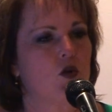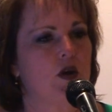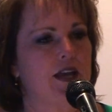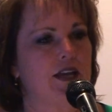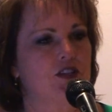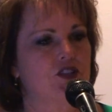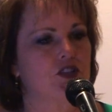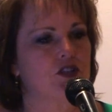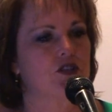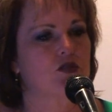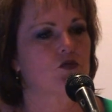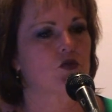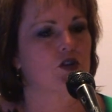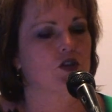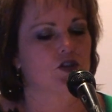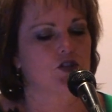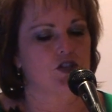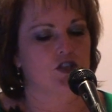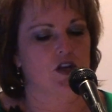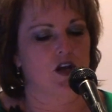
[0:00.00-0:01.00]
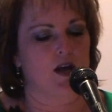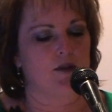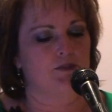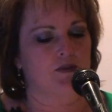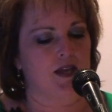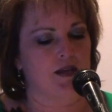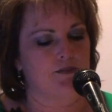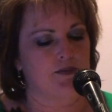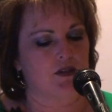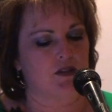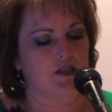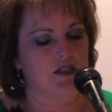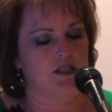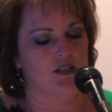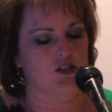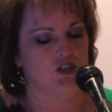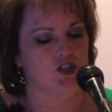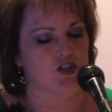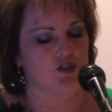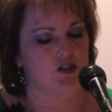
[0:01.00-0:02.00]
wages, workers' comp, liability
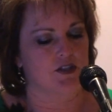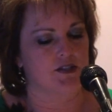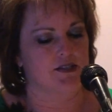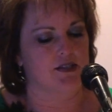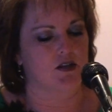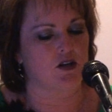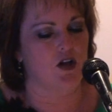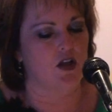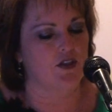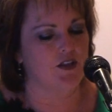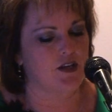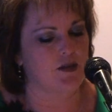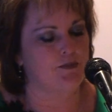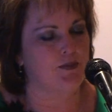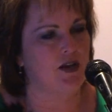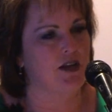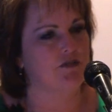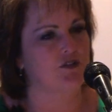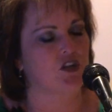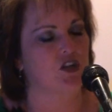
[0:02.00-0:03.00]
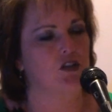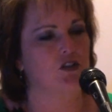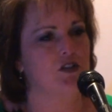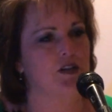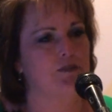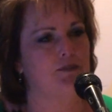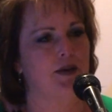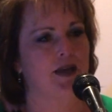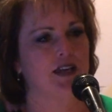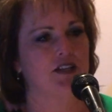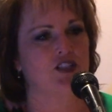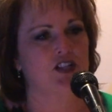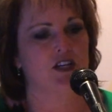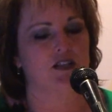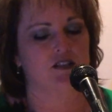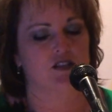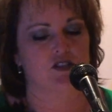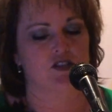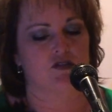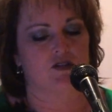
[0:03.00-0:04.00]
insurance, and all the above, including
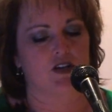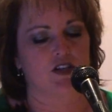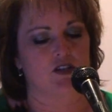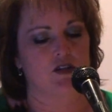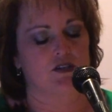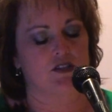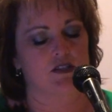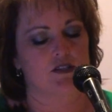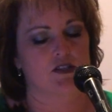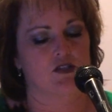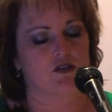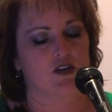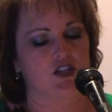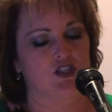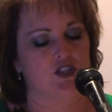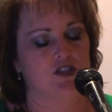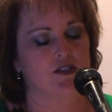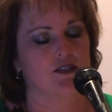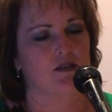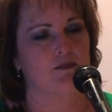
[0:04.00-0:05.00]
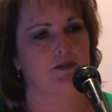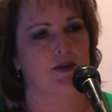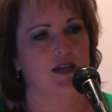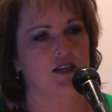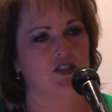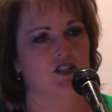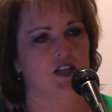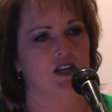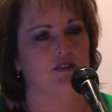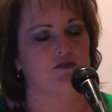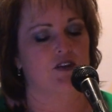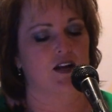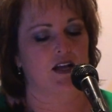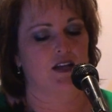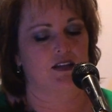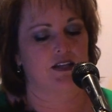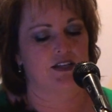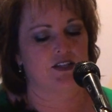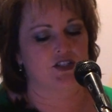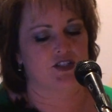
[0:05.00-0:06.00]
paycheck discretions and paycheck
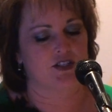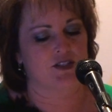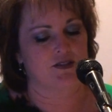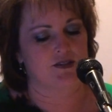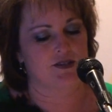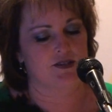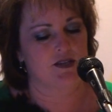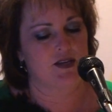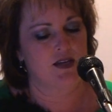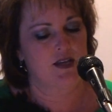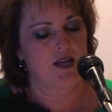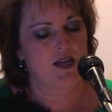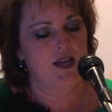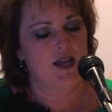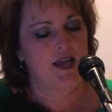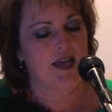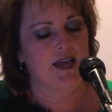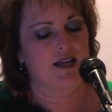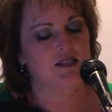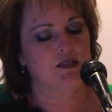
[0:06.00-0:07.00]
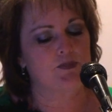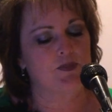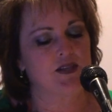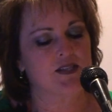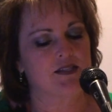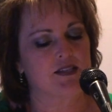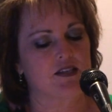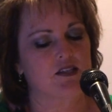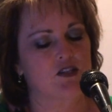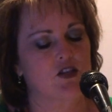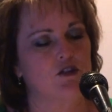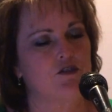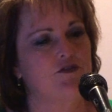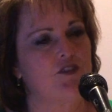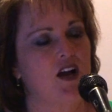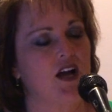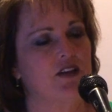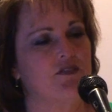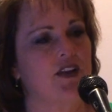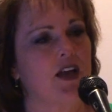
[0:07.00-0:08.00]
violations. SB
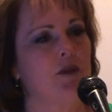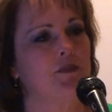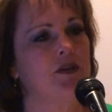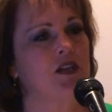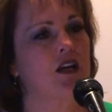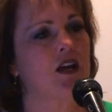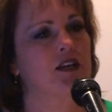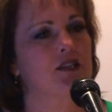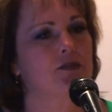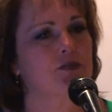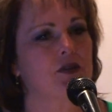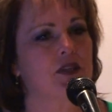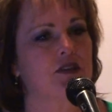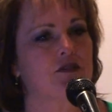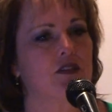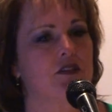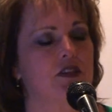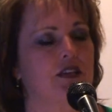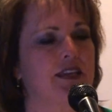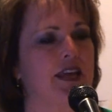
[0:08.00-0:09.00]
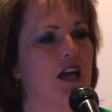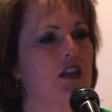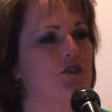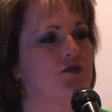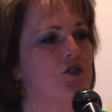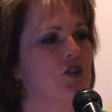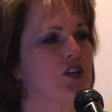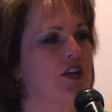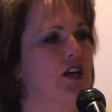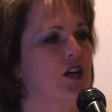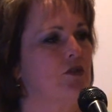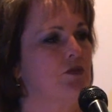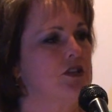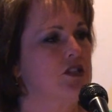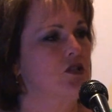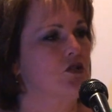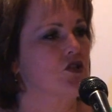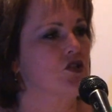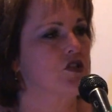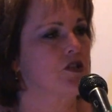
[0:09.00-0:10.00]
605, how many of you guys believe that the California Air
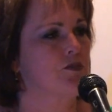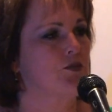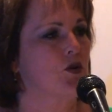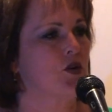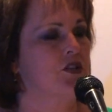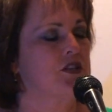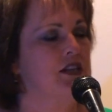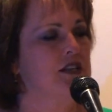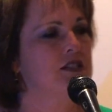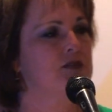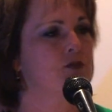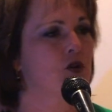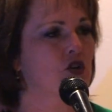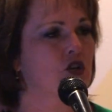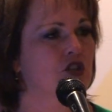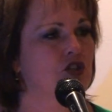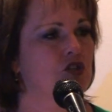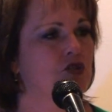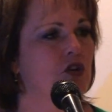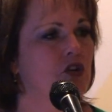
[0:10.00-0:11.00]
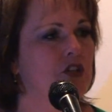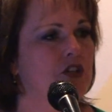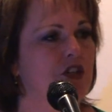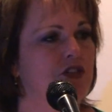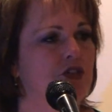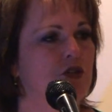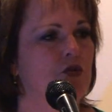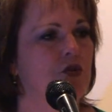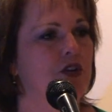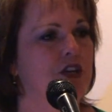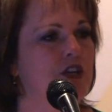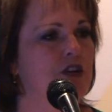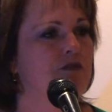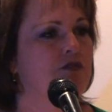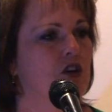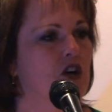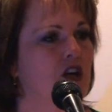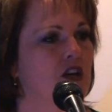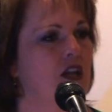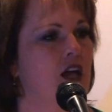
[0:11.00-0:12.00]
Resources Board needs more control and authority
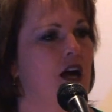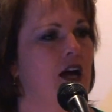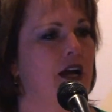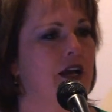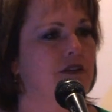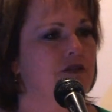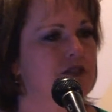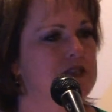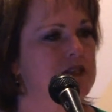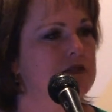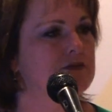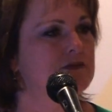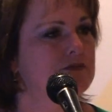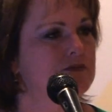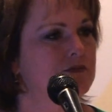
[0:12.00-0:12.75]
over our lives?